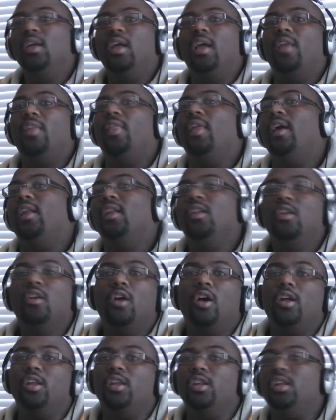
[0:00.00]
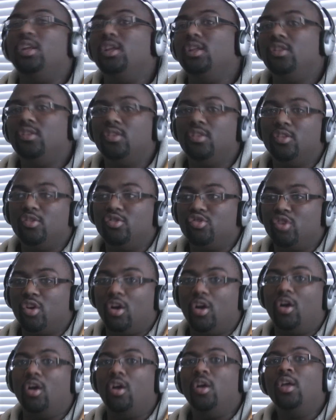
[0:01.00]
and that a knee to the
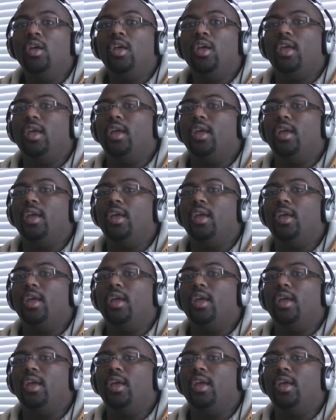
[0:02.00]
jaw